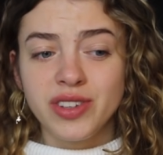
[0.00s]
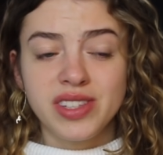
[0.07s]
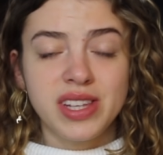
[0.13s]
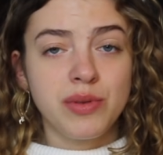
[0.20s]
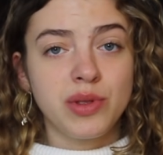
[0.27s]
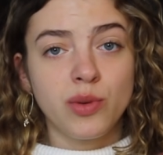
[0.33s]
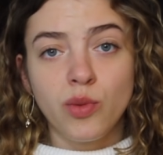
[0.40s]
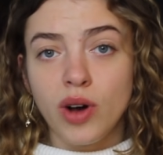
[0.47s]
You
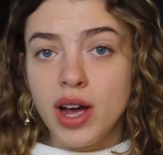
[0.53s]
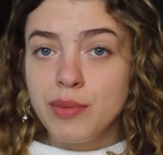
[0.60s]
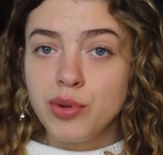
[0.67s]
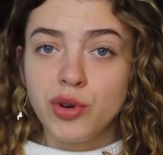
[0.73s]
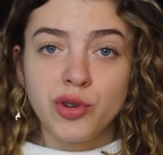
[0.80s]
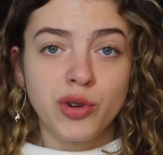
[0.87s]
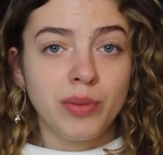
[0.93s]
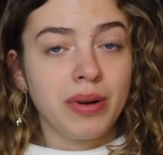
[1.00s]
sit with a
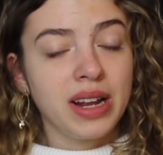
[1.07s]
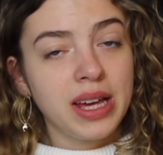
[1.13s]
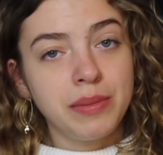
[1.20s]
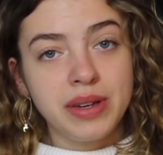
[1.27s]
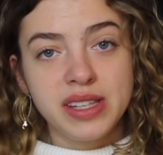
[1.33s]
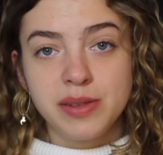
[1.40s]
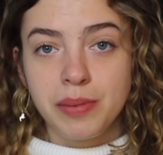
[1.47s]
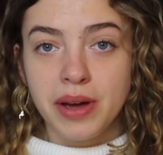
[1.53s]
whiteboard or a plain
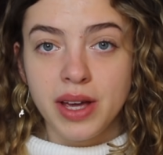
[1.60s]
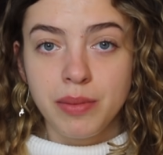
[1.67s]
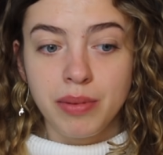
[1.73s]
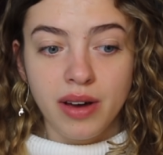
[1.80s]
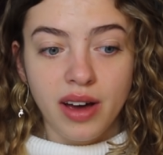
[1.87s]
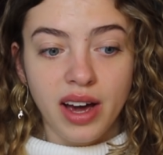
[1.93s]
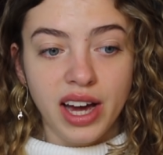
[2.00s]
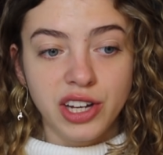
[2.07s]
piece of
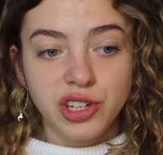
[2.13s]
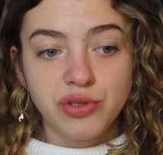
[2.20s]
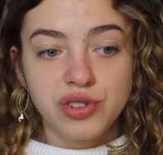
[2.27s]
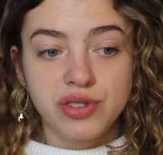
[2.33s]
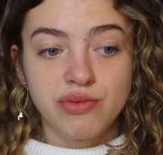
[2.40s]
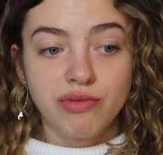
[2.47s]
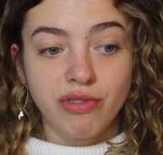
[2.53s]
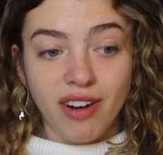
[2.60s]
paper and you just